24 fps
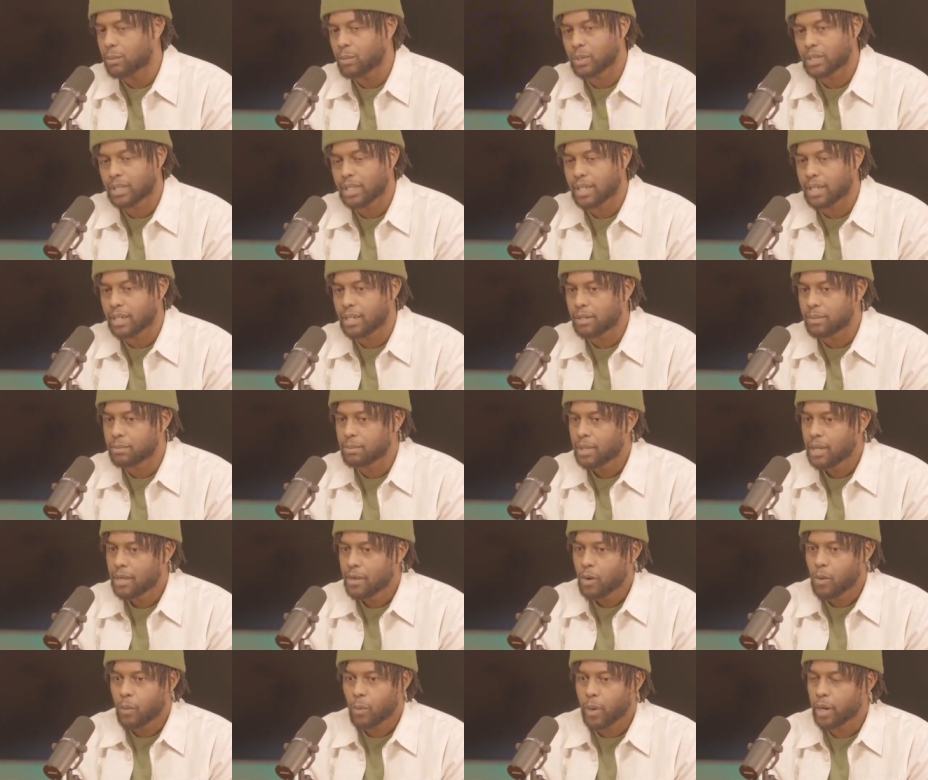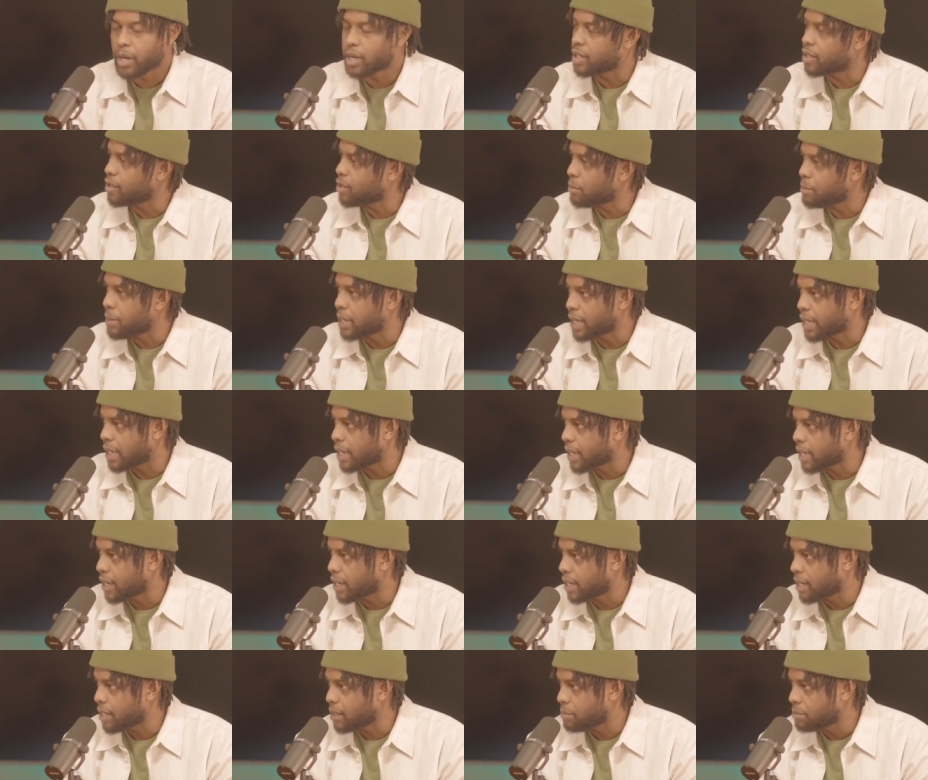with them, working on my
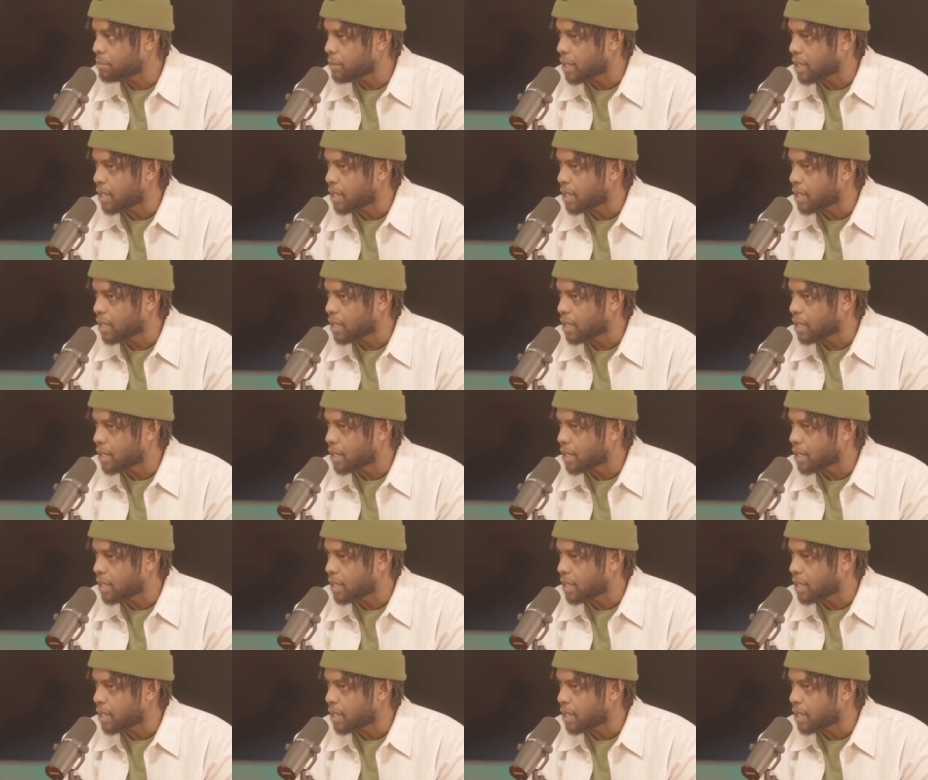game.